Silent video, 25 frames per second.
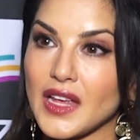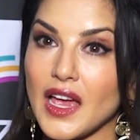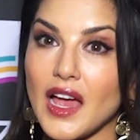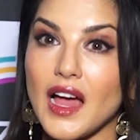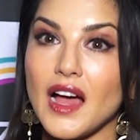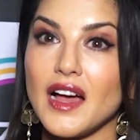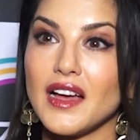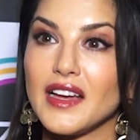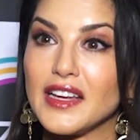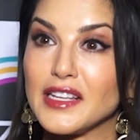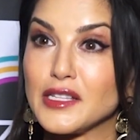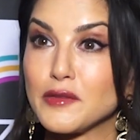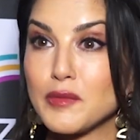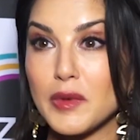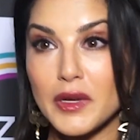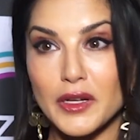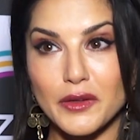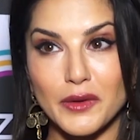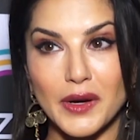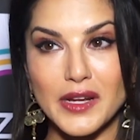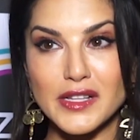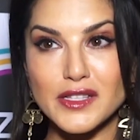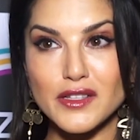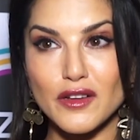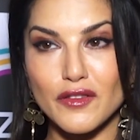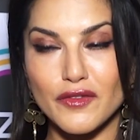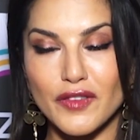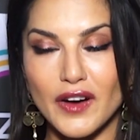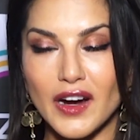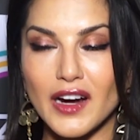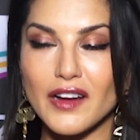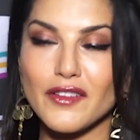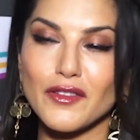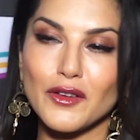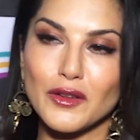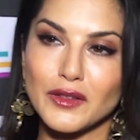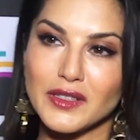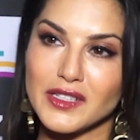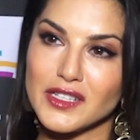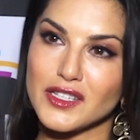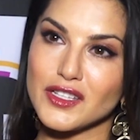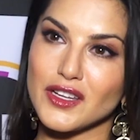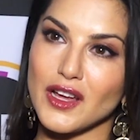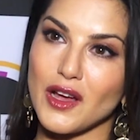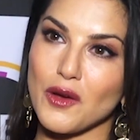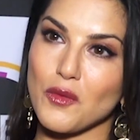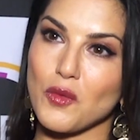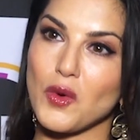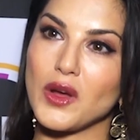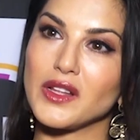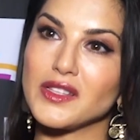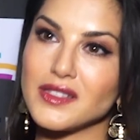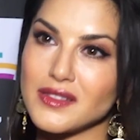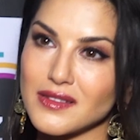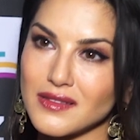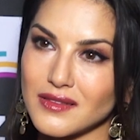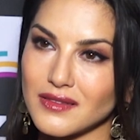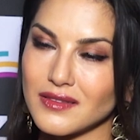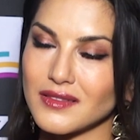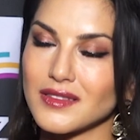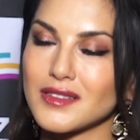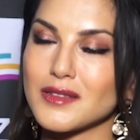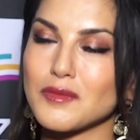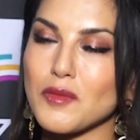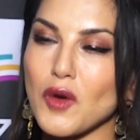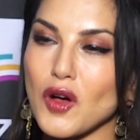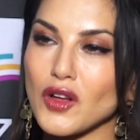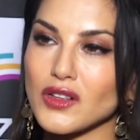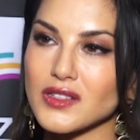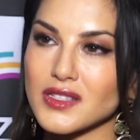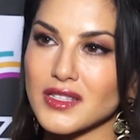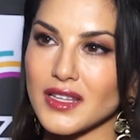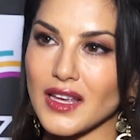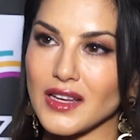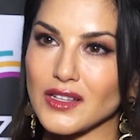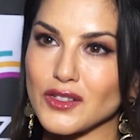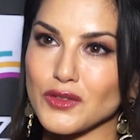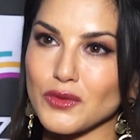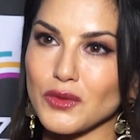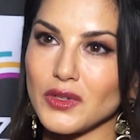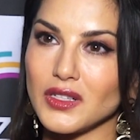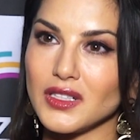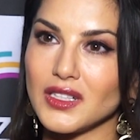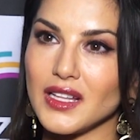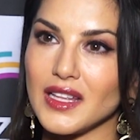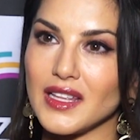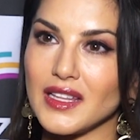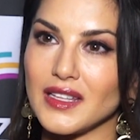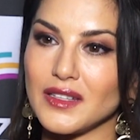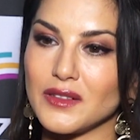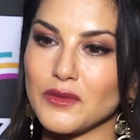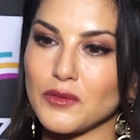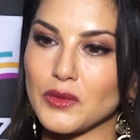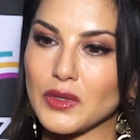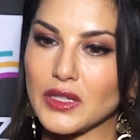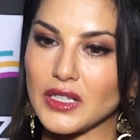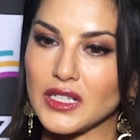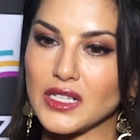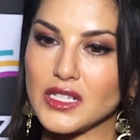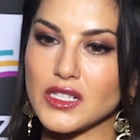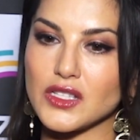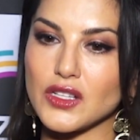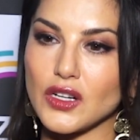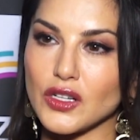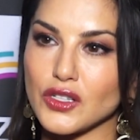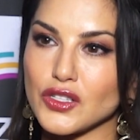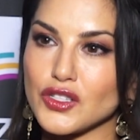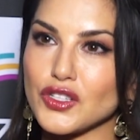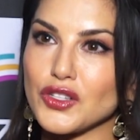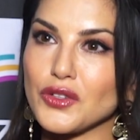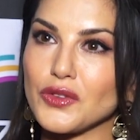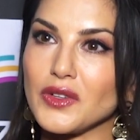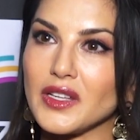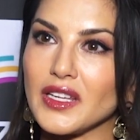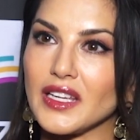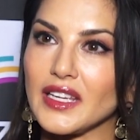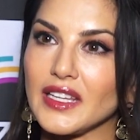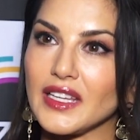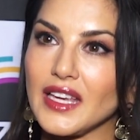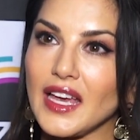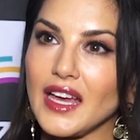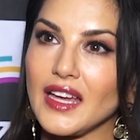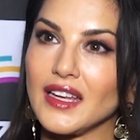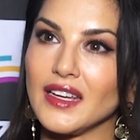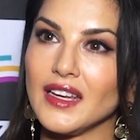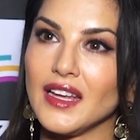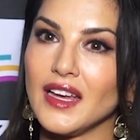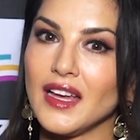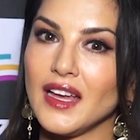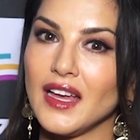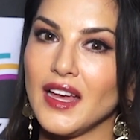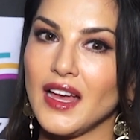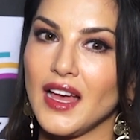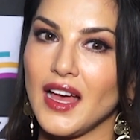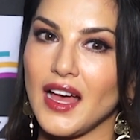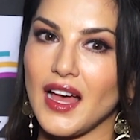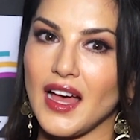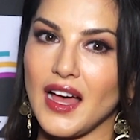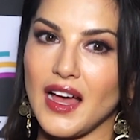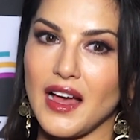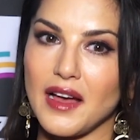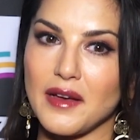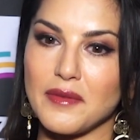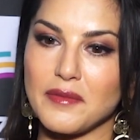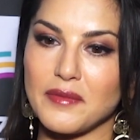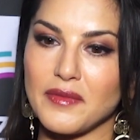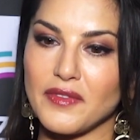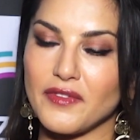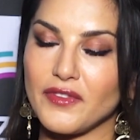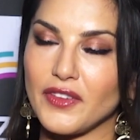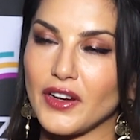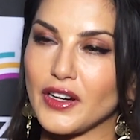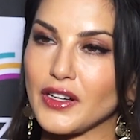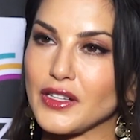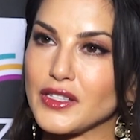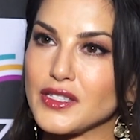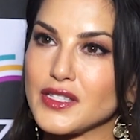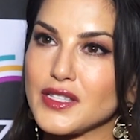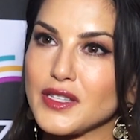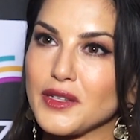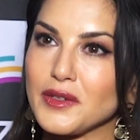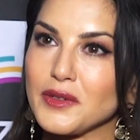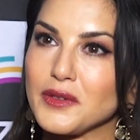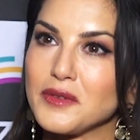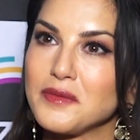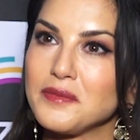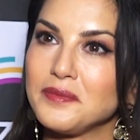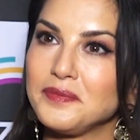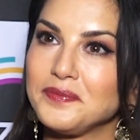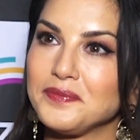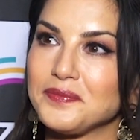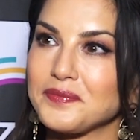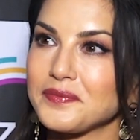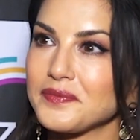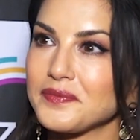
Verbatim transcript: It's been great so far. I've only shot one small schedule, and we're going to start shooting again very soon.